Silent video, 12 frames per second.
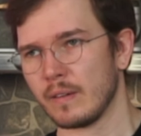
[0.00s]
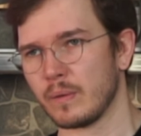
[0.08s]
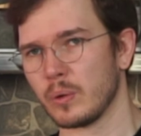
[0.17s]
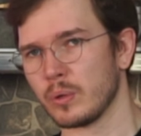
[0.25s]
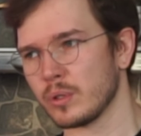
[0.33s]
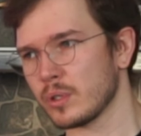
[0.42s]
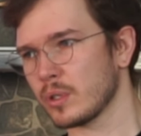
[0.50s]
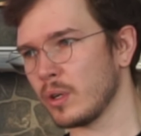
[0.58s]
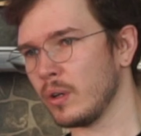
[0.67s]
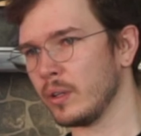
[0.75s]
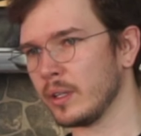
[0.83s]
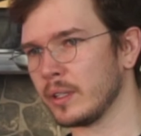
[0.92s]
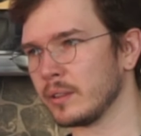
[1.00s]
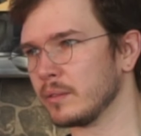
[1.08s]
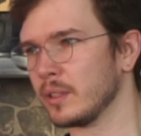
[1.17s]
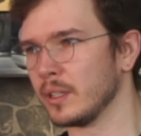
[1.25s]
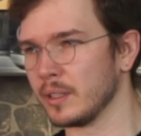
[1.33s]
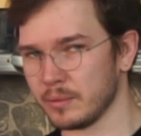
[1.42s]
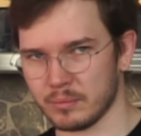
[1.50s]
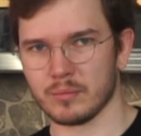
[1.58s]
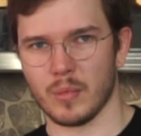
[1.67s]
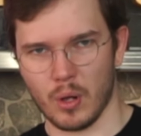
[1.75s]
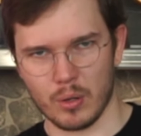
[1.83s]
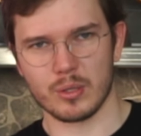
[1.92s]
for installing
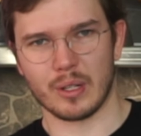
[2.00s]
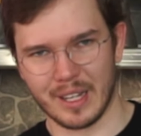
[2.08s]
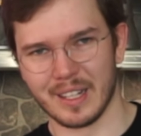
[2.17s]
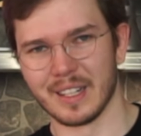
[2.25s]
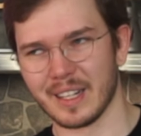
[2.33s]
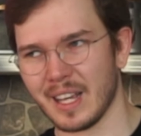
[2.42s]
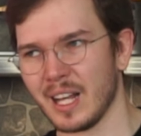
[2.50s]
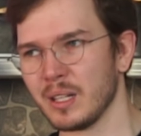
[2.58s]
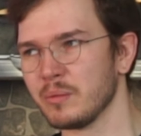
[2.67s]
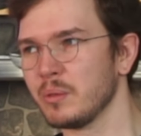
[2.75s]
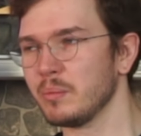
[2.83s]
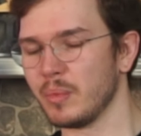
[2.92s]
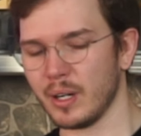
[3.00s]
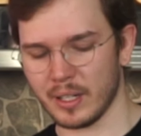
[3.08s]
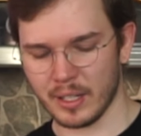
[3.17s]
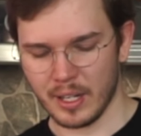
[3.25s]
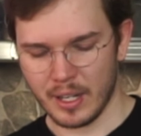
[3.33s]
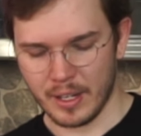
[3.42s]
also heating element, but